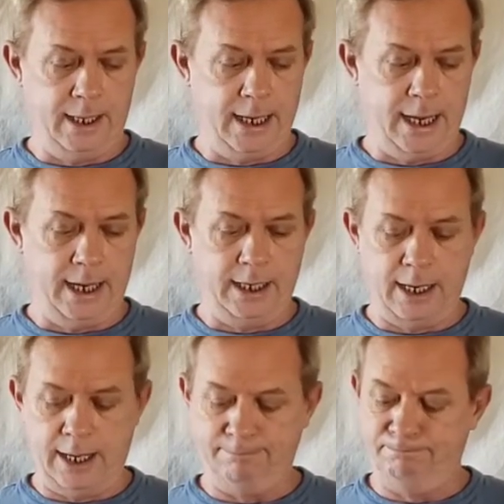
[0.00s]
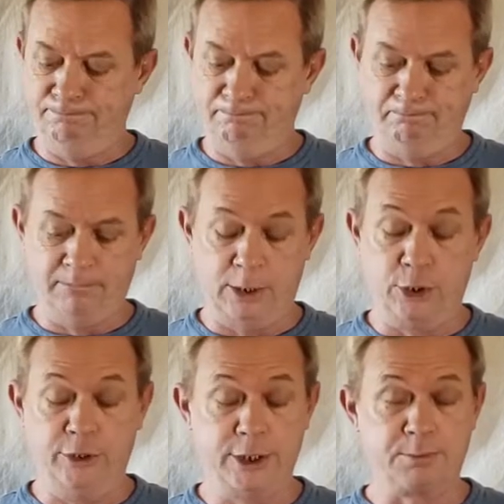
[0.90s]
I
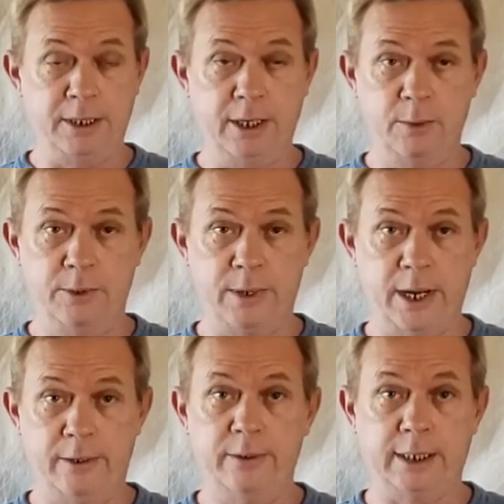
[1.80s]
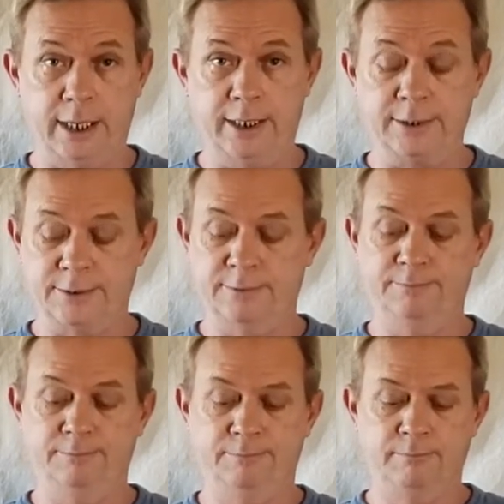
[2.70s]
could this be done with a router? Yes.
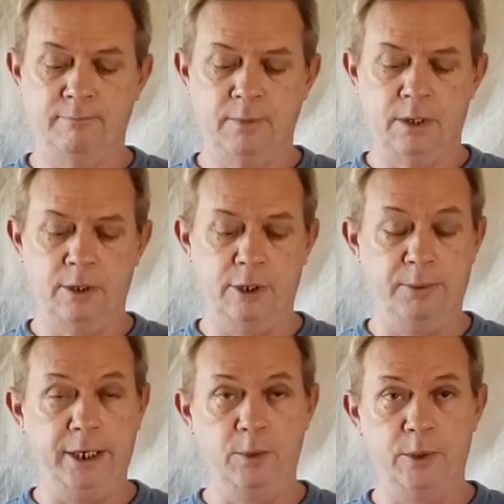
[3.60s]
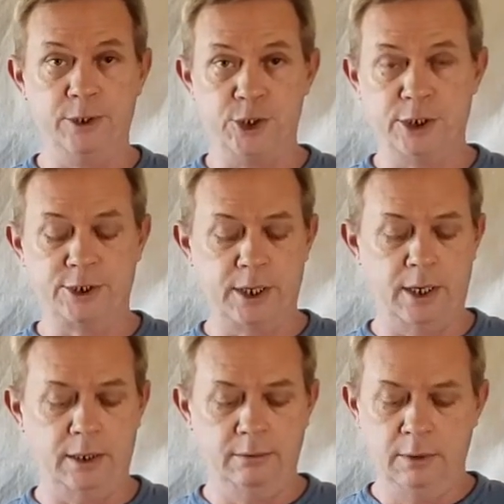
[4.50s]
Could it be done with a
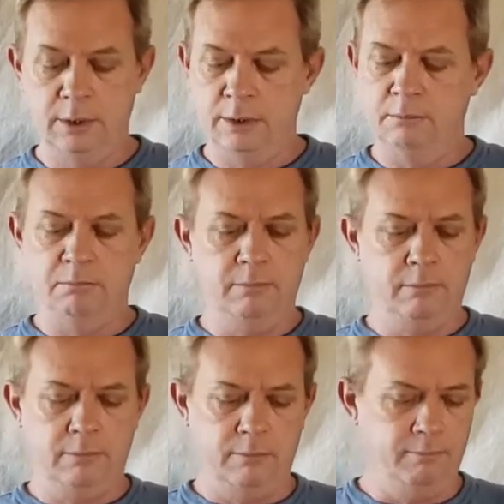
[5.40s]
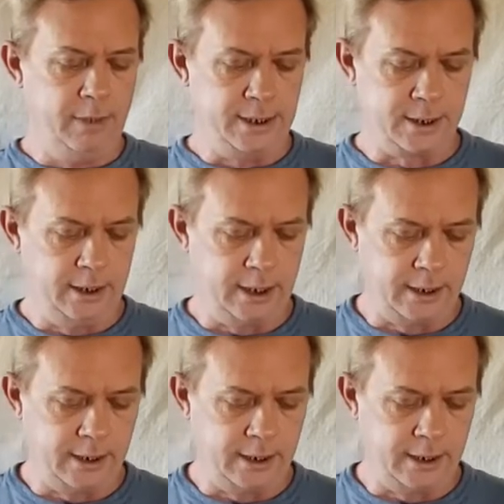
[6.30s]
jigsaw? Basically,